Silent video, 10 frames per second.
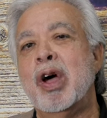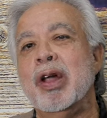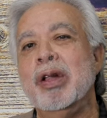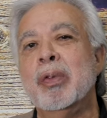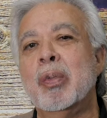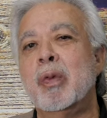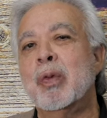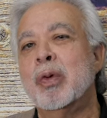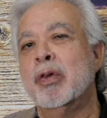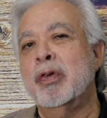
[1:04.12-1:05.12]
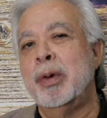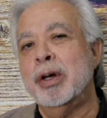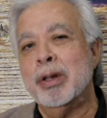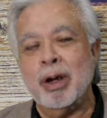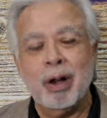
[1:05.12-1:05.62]
on in the world, from
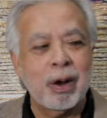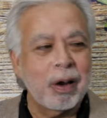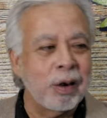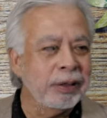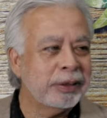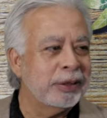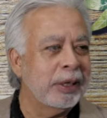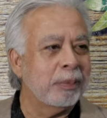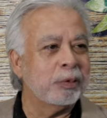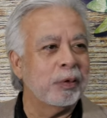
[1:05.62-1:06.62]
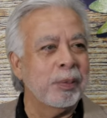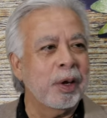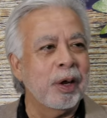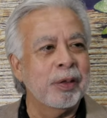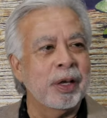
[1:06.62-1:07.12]
all the hardships, from
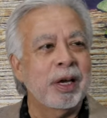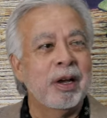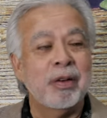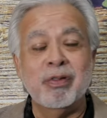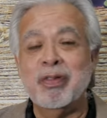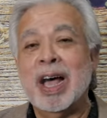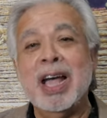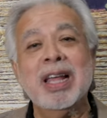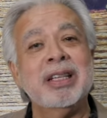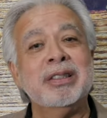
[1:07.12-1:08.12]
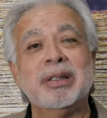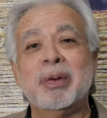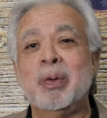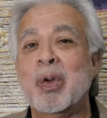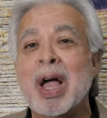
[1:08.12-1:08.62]
all the violence, the
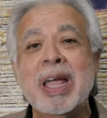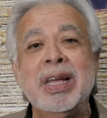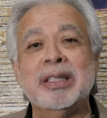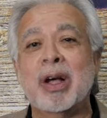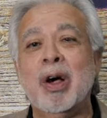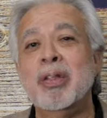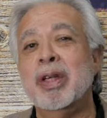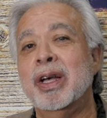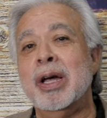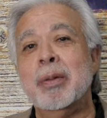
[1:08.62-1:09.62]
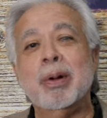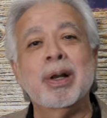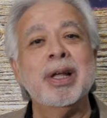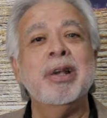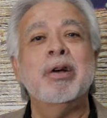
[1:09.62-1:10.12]
riots, all the
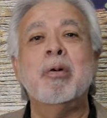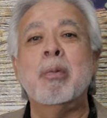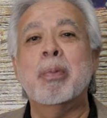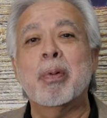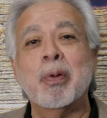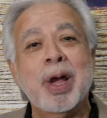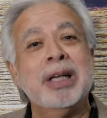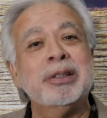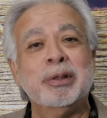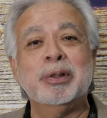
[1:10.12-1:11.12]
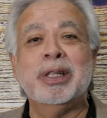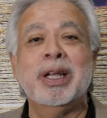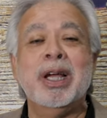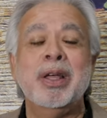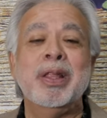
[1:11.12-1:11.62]
political pressures
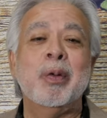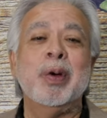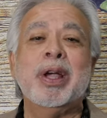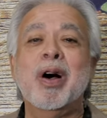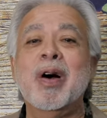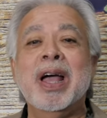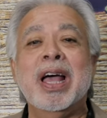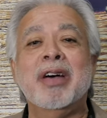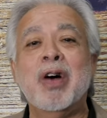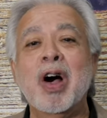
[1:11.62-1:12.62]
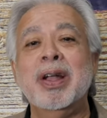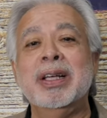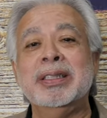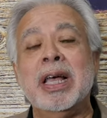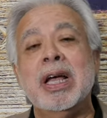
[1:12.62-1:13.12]
that, that we all have on
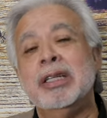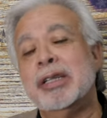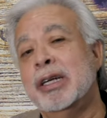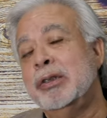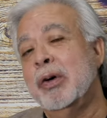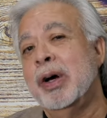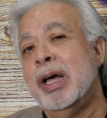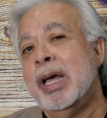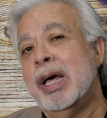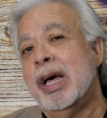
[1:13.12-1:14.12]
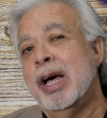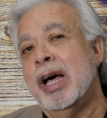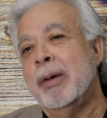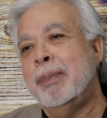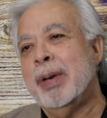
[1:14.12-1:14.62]
us. It's also a,
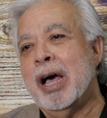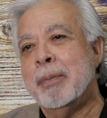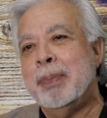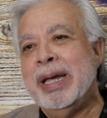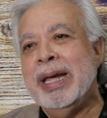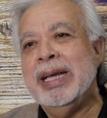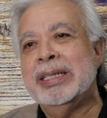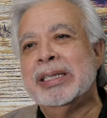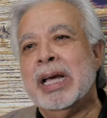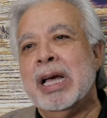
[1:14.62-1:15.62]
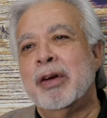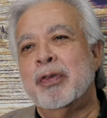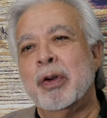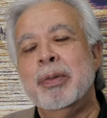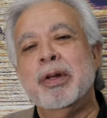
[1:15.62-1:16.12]
a, a peace
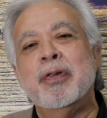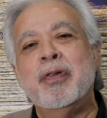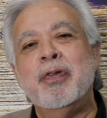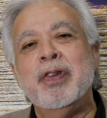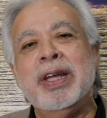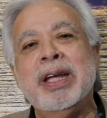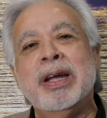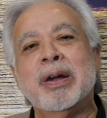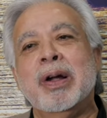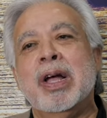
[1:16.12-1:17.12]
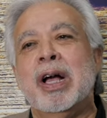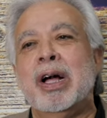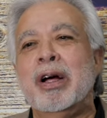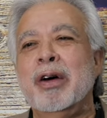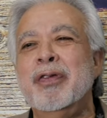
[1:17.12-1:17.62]
from the fear
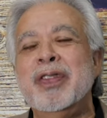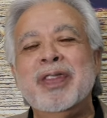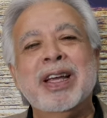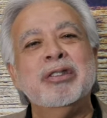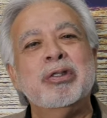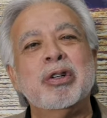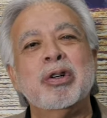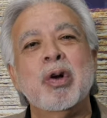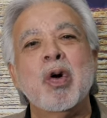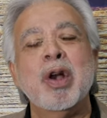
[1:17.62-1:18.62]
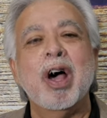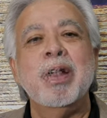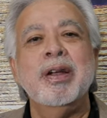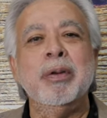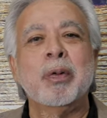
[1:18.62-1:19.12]
of the things that are going
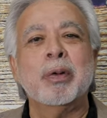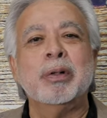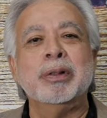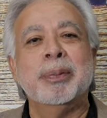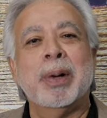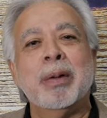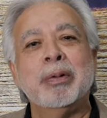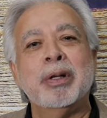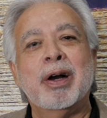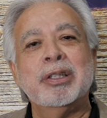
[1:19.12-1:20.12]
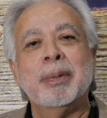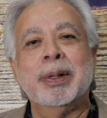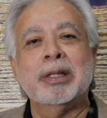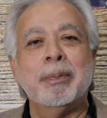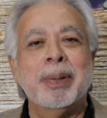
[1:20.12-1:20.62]
on in the world. The Bible talks
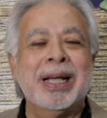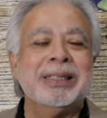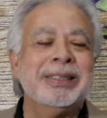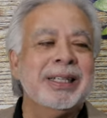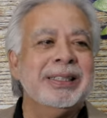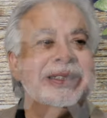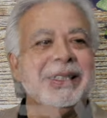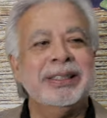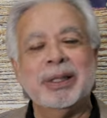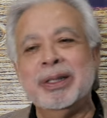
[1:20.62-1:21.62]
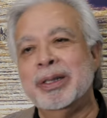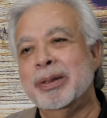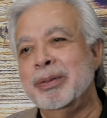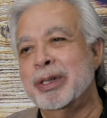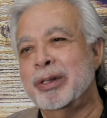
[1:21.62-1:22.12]
about the pestilences of
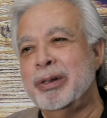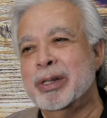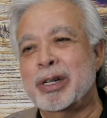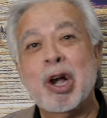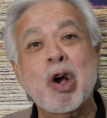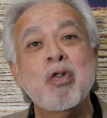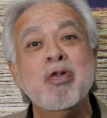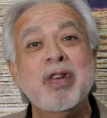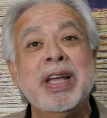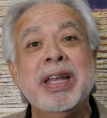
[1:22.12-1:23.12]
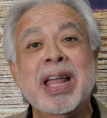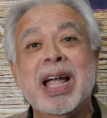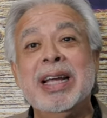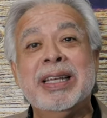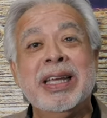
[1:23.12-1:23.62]
the, the, the COVID
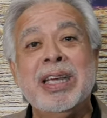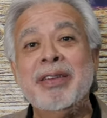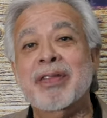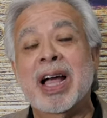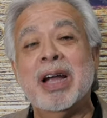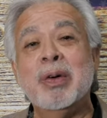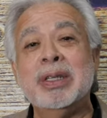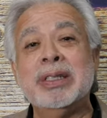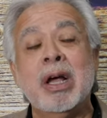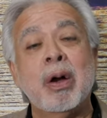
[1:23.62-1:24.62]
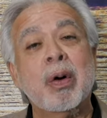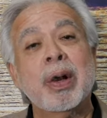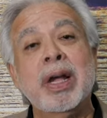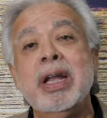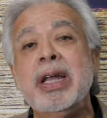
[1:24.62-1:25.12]
19 virus
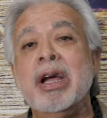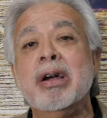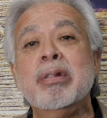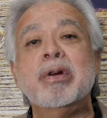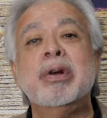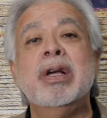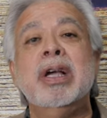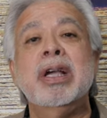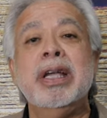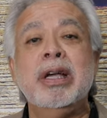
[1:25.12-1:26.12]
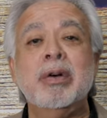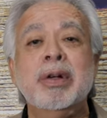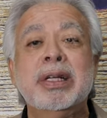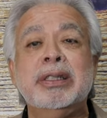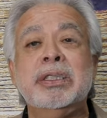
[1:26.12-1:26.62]
or any other
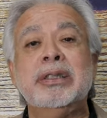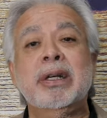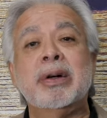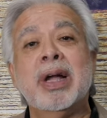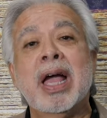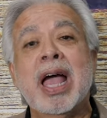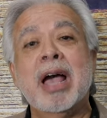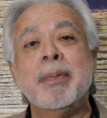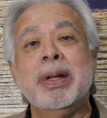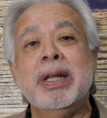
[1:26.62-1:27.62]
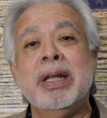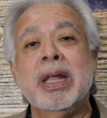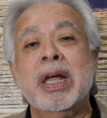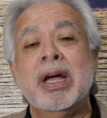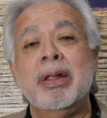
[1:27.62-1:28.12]
illnesses that are happening.
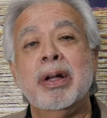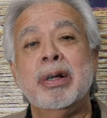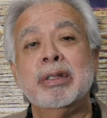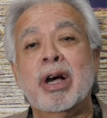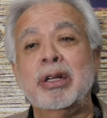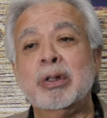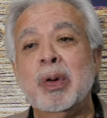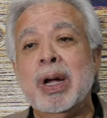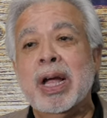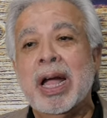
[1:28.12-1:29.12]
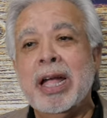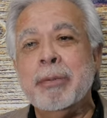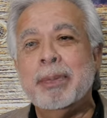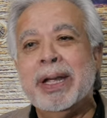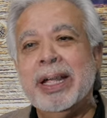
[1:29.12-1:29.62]
There's also a
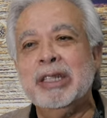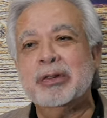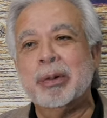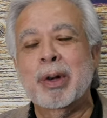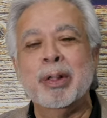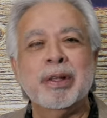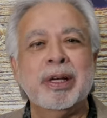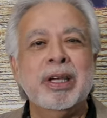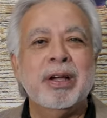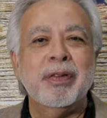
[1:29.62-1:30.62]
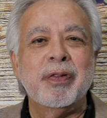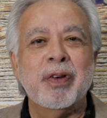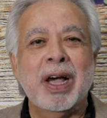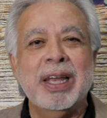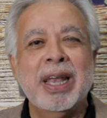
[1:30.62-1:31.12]
peace from all the
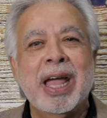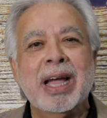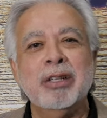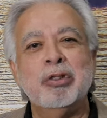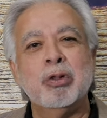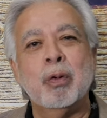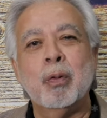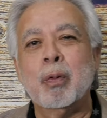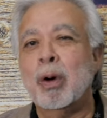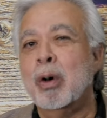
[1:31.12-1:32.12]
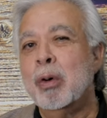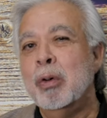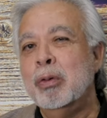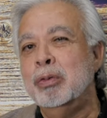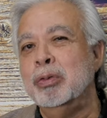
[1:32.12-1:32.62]
financial
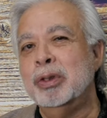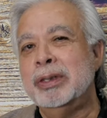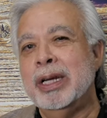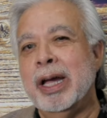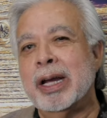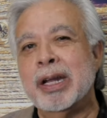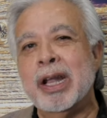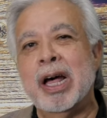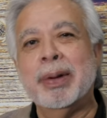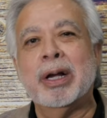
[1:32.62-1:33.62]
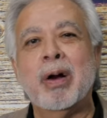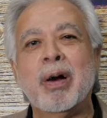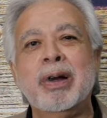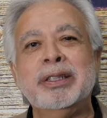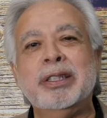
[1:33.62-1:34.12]
woes, the economic
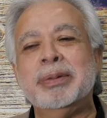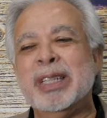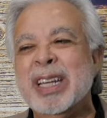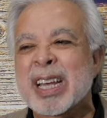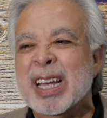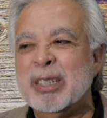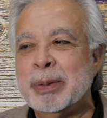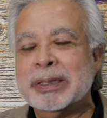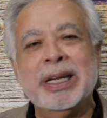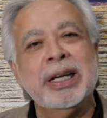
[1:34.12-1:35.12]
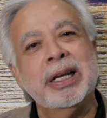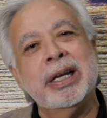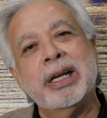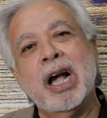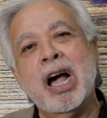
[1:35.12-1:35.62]
hardships, and especially in an
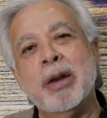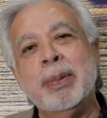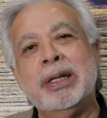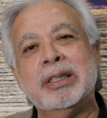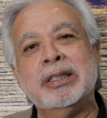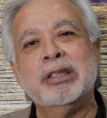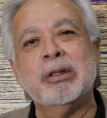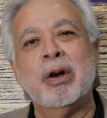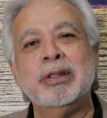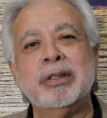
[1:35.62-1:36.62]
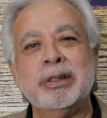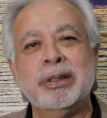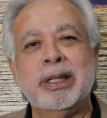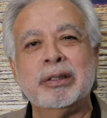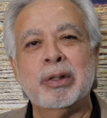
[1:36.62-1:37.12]
economy such as ours that,
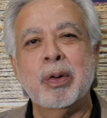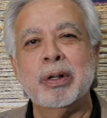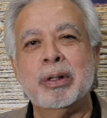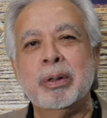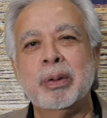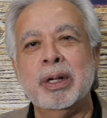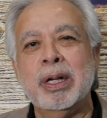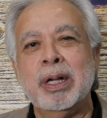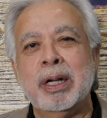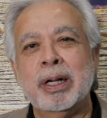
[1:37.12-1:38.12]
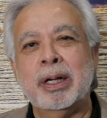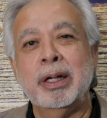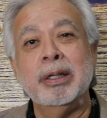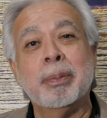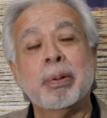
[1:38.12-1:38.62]
that's going through a, a
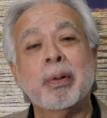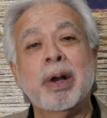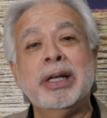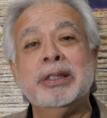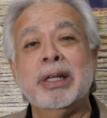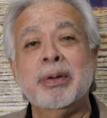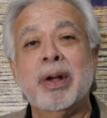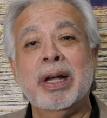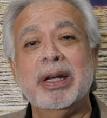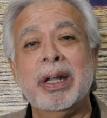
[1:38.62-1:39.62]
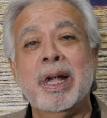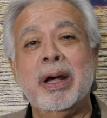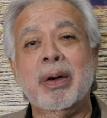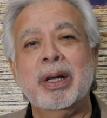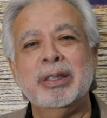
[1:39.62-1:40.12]
depression right
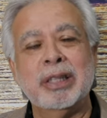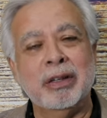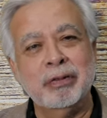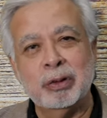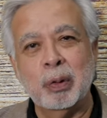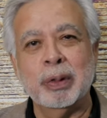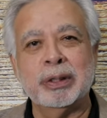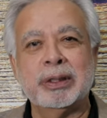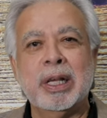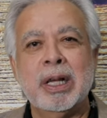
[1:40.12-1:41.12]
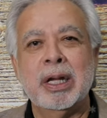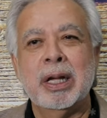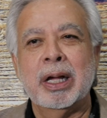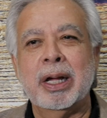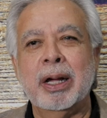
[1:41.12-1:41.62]
now of sorts.
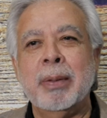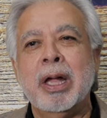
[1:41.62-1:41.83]
Uh,